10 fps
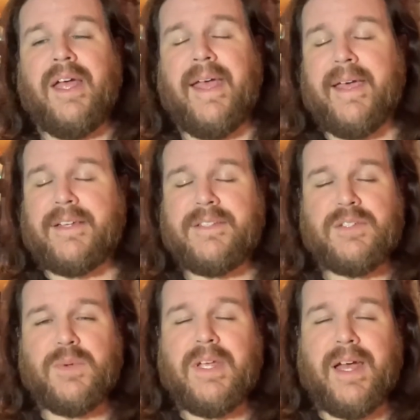And
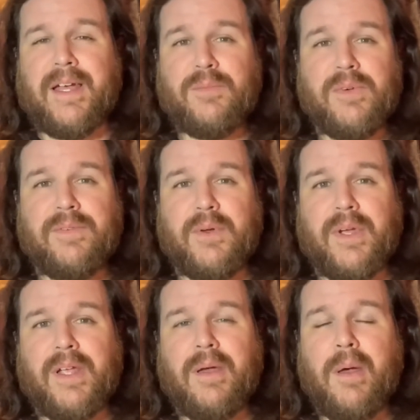this week I'm
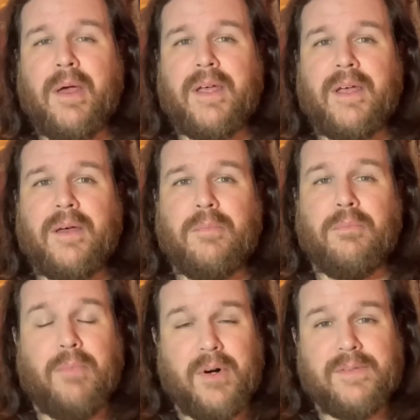reviewing
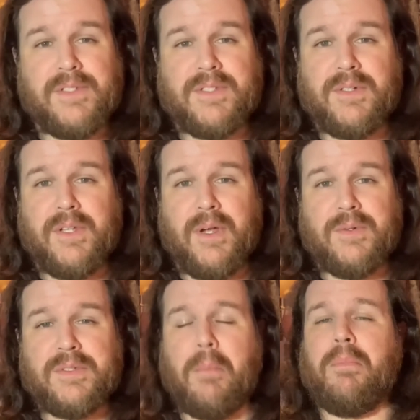Marvel
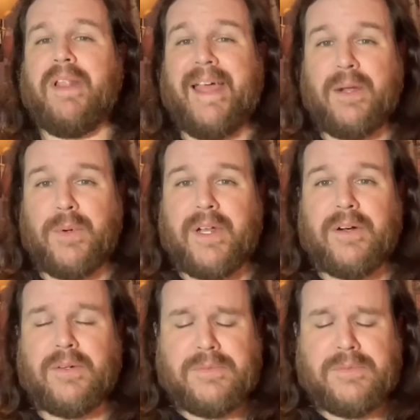Studios' Black Widow.